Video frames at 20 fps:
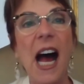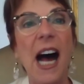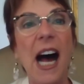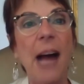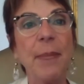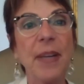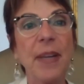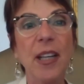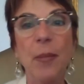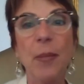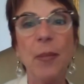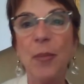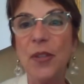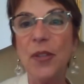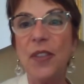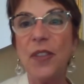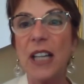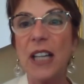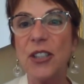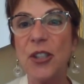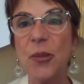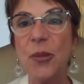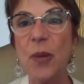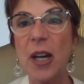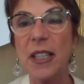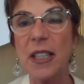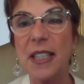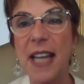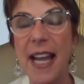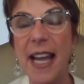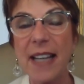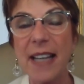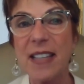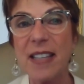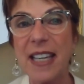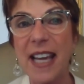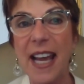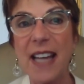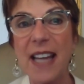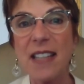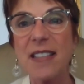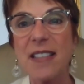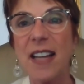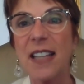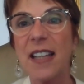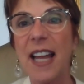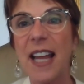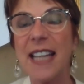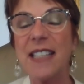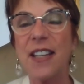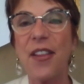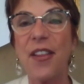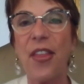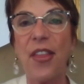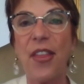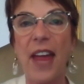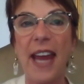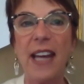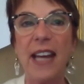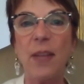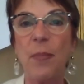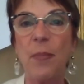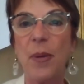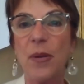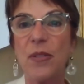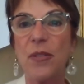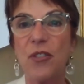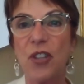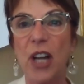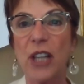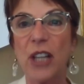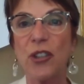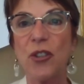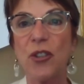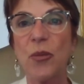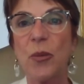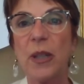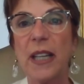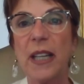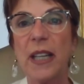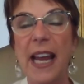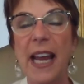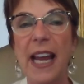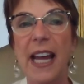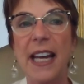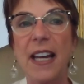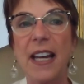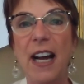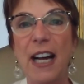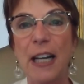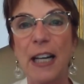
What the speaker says: I'm going to move on to our next guest. I'd like to thank both Joshua and